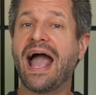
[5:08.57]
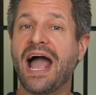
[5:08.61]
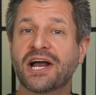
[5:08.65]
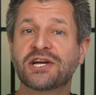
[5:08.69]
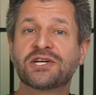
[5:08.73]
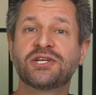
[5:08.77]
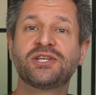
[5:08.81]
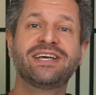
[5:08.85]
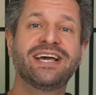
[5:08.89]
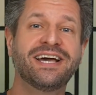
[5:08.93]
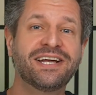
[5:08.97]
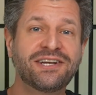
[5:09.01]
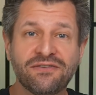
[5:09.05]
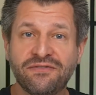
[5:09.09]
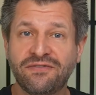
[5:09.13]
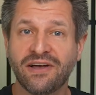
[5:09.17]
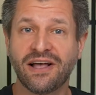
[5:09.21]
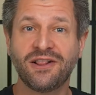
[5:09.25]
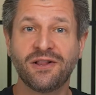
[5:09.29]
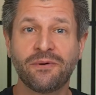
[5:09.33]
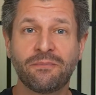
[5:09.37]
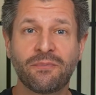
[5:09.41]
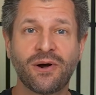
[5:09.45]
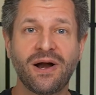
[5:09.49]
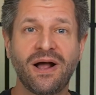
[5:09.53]
actually a
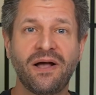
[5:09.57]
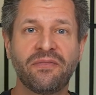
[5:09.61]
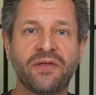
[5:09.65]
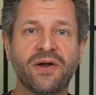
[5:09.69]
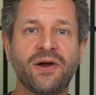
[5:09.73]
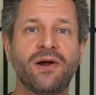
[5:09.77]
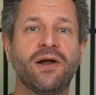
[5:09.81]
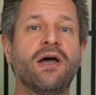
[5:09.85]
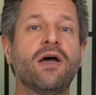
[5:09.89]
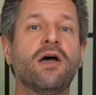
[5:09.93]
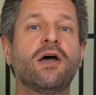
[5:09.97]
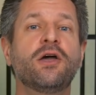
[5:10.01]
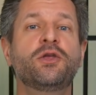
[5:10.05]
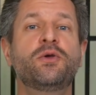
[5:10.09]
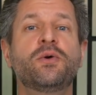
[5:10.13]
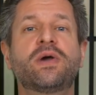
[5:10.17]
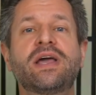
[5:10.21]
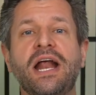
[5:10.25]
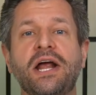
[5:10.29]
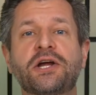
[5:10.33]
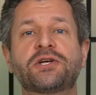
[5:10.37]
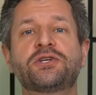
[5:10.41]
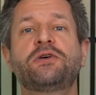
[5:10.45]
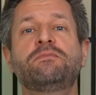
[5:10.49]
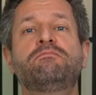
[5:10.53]
developer out there, you
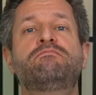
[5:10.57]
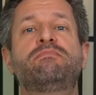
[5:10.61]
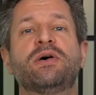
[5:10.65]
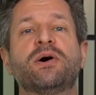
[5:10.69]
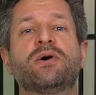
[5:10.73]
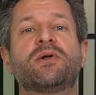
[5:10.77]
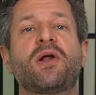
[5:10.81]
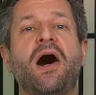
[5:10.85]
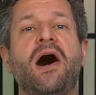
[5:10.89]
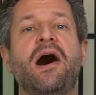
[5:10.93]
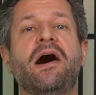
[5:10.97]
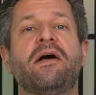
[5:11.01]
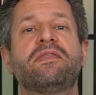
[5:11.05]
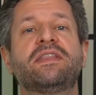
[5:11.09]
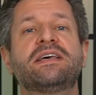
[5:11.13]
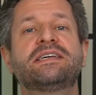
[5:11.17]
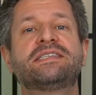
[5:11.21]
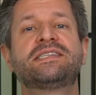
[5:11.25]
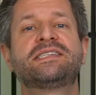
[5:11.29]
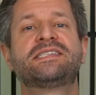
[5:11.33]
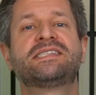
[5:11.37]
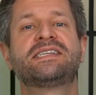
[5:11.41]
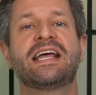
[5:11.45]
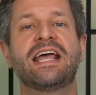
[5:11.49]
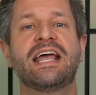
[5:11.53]
can actually build on
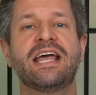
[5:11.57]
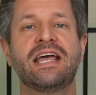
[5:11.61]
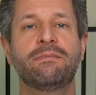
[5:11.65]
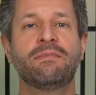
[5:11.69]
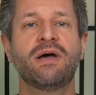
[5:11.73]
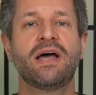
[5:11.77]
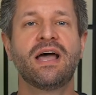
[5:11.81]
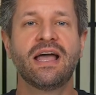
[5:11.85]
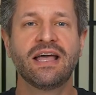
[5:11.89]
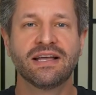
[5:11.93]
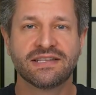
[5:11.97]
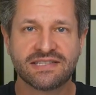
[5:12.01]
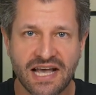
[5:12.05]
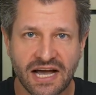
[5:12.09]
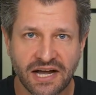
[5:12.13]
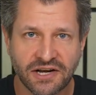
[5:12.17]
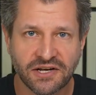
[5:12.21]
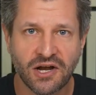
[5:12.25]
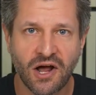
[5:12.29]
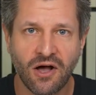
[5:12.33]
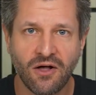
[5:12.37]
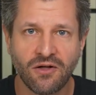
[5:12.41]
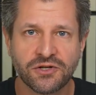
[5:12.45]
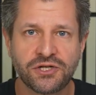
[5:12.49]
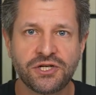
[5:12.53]
this same
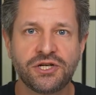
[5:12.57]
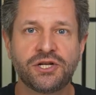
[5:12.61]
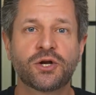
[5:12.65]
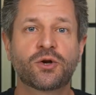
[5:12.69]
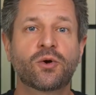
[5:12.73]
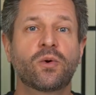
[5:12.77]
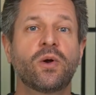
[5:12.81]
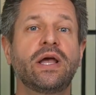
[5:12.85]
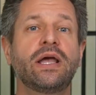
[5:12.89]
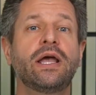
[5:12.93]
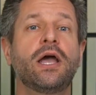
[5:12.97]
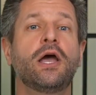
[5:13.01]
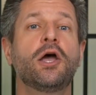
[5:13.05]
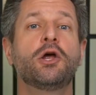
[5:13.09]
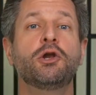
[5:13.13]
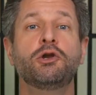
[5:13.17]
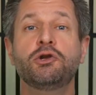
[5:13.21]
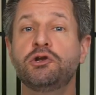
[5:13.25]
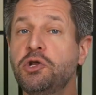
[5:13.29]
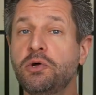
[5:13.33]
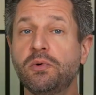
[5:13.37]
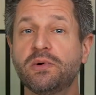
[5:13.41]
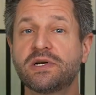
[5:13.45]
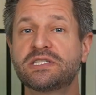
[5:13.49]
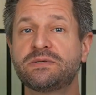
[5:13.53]
technology to create
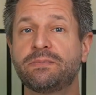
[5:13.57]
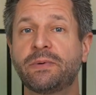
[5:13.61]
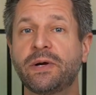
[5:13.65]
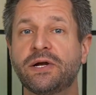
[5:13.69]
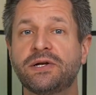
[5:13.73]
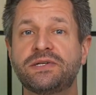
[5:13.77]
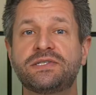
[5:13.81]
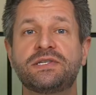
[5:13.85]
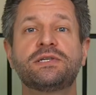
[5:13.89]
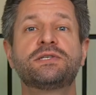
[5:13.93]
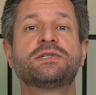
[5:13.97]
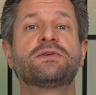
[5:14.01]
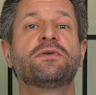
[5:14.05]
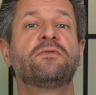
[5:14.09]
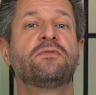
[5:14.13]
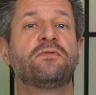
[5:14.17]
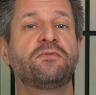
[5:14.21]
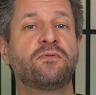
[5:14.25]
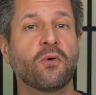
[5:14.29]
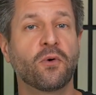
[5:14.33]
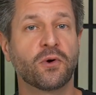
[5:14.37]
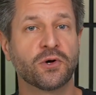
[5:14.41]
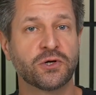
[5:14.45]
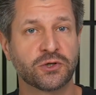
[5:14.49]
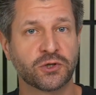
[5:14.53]
new experiences
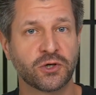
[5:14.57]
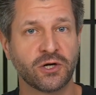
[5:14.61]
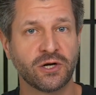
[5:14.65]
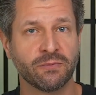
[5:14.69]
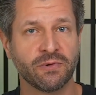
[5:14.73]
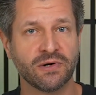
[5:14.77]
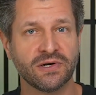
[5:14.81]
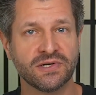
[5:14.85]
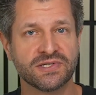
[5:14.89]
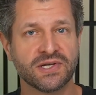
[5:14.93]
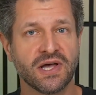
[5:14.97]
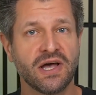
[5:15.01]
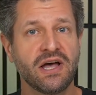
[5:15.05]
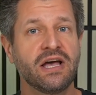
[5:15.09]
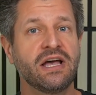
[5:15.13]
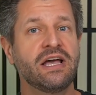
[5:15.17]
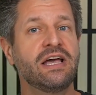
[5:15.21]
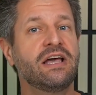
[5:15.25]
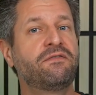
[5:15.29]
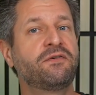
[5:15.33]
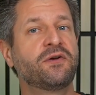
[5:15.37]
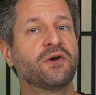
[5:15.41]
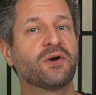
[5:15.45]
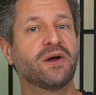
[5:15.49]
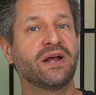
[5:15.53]
for streamers.
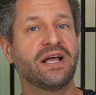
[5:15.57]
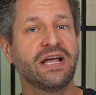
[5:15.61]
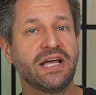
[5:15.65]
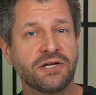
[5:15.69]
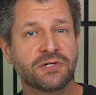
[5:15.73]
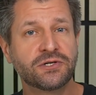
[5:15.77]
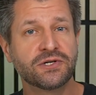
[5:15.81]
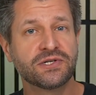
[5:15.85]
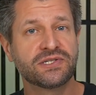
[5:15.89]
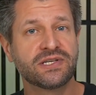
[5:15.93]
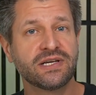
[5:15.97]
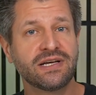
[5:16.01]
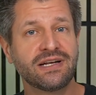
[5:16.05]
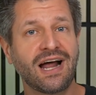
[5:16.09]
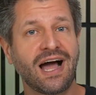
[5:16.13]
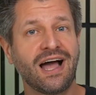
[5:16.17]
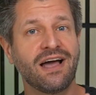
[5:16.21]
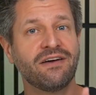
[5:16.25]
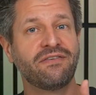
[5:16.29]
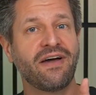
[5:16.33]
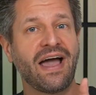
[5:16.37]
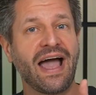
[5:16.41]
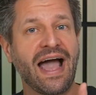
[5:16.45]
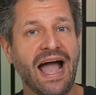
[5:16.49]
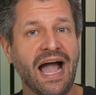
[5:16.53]
If you're interested,
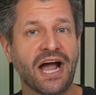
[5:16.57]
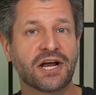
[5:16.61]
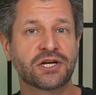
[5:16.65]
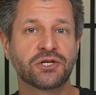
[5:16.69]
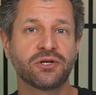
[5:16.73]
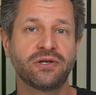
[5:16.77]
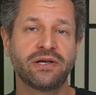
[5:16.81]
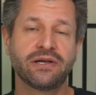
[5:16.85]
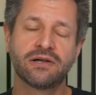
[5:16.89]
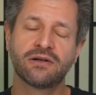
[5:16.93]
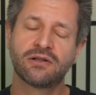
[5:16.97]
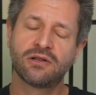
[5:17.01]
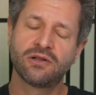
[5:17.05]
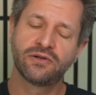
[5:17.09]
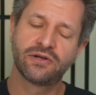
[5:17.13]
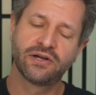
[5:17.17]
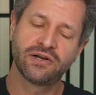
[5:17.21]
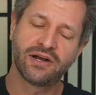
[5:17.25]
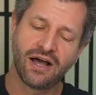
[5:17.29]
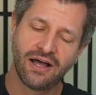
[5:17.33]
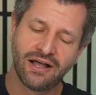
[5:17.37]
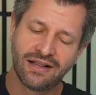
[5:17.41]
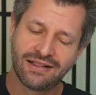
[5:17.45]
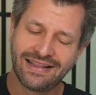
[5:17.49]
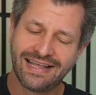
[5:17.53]
I've actually
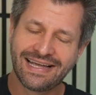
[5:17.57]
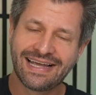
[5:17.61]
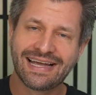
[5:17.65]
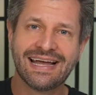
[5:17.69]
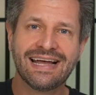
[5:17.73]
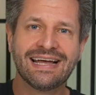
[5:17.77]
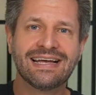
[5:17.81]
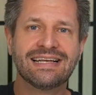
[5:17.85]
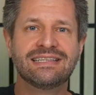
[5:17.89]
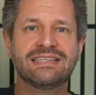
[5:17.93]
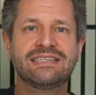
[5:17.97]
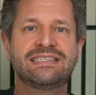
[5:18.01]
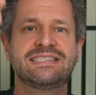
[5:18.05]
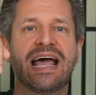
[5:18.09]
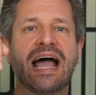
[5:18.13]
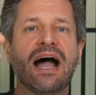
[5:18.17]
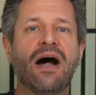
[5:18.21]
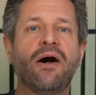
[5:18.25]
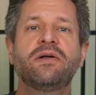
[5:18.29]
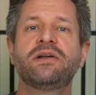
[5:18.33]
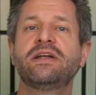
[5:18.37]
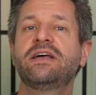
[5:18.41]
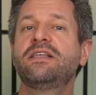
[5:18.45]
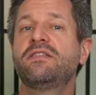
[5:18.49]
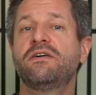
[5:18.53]
included a link
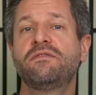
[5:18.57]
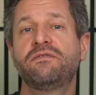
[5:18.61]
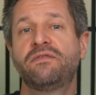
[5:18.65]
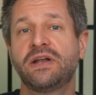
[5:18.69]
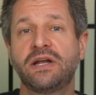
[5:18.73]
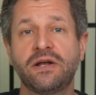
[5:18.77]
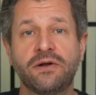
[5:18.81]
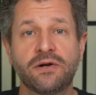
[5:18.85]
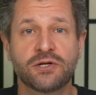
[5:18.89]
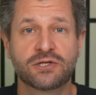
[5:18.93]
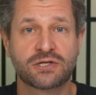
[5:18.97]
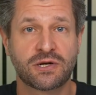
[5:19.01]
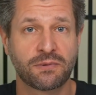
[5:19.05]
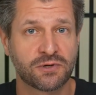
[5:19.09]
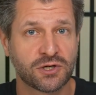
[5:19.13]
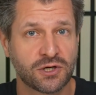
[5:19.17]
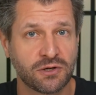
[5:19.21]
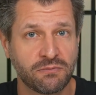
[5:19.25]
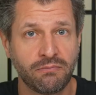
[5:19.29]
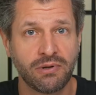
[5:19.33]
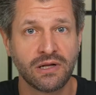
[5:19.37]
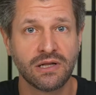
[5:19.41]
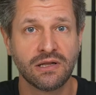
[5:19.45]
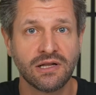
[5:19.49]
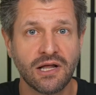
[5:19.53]
down in the video
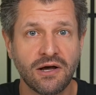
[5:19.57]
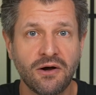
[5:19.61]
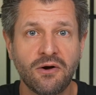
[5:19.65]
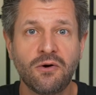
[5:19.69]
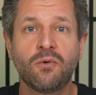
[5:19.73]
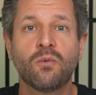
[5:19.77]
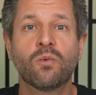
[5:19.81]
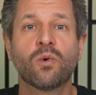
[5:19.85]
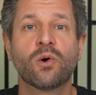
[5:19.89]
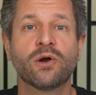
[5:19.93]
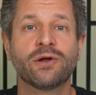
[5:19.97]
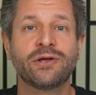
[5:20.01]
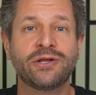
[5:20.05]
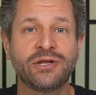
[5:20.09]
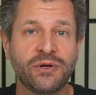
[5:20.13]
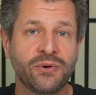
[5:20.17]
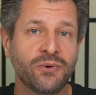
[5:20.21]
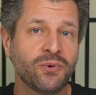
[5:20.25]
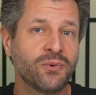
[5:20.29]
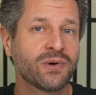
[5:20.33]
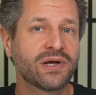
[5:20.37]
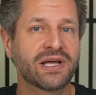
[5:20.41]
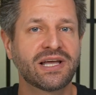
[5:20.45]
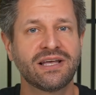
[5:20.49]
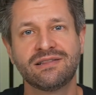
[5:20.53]
description below where
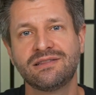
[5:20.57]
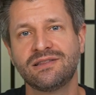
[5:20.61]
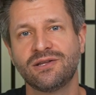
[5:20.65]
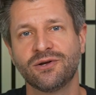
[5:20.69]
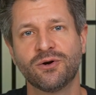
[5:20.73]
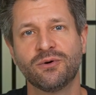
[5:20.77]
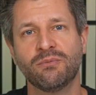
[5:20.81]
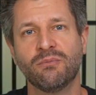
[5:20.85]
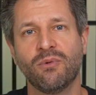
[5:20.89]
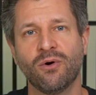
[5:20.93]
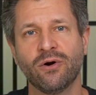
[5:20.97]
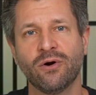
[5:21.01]
you can learn